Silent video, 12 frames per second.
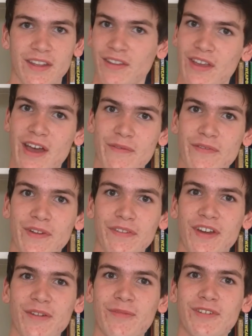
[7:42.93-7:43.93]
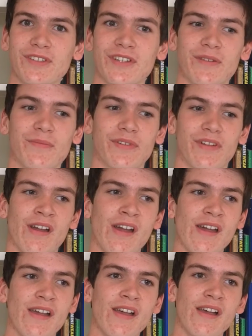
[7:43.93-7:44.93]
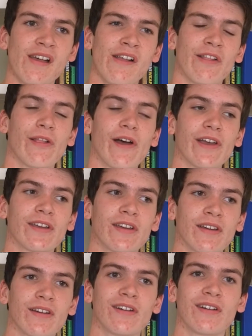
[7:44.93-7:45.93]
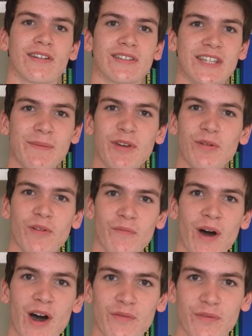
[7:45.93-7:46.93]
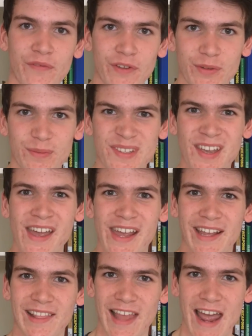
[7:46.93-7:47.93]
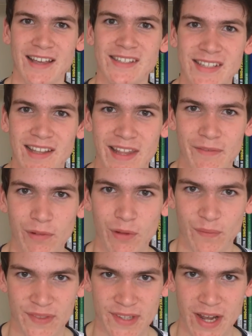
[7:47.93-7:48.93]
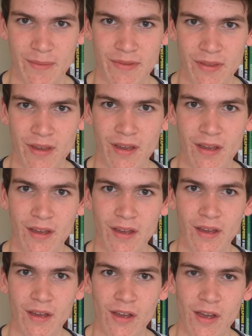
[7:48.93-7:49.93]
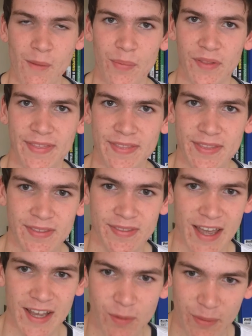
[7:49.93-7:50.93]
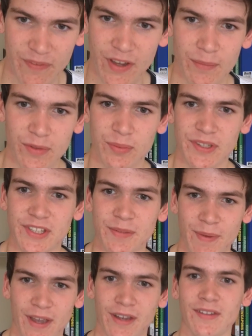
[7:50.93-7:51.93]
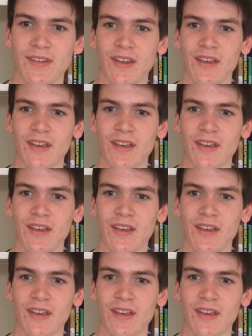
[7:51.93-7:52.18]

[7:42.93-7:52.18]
You have a fun time watching it, but like typical of Marvel films, it lacks that level of depth. But that's what we've come to expect.